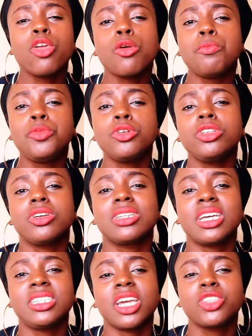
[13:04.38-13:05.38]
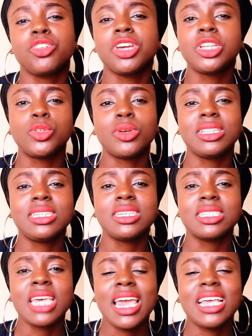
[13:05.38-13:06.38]
build your trajectory in
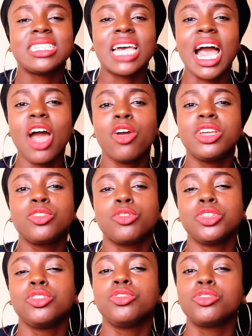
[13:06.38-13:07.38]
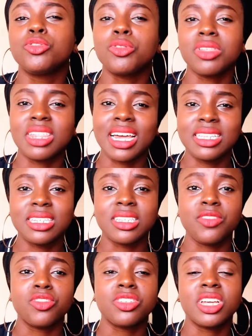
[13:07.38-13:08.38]
20s is how it continues to your 30s.
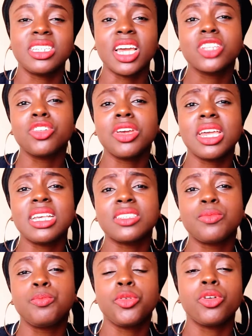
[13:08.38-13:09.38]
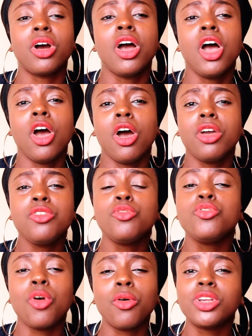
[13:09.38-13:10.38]
If your trajectory is pure, you
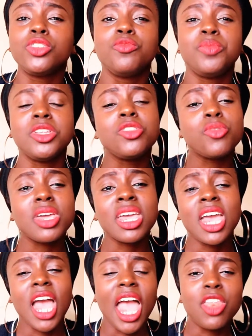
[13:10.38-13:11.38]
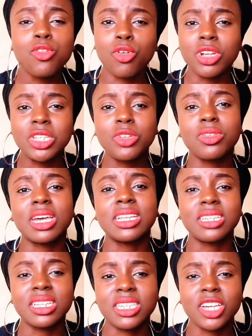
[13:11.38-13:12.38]
know what you've been doing, and you continue that
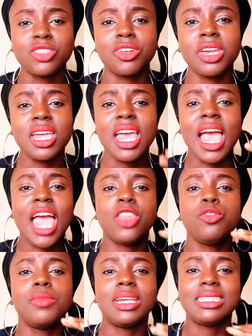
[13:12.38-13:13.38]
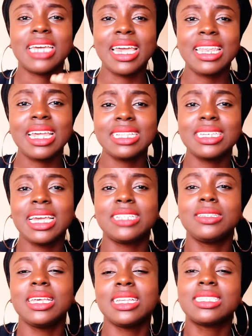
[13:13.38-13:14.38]
trajectory and you maintain it,
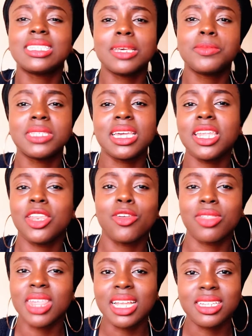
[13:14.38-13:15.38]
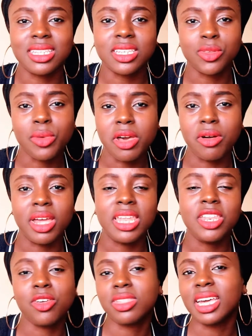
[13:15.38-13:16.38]
it seeps in your 30s as well. And
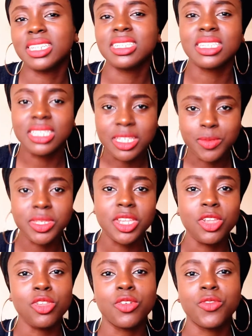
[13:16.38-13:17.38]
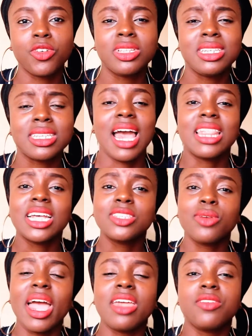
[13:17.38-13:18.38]
in your 30s, it seeps in your 40s. And
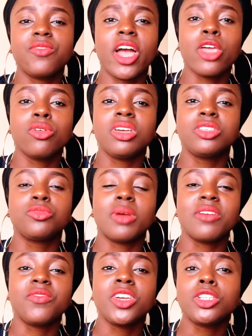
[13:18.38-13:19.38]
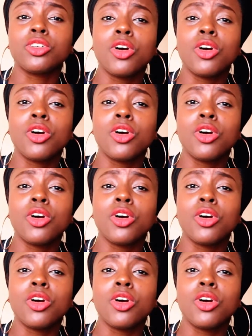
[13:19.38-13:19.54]
that's why I refer you into my video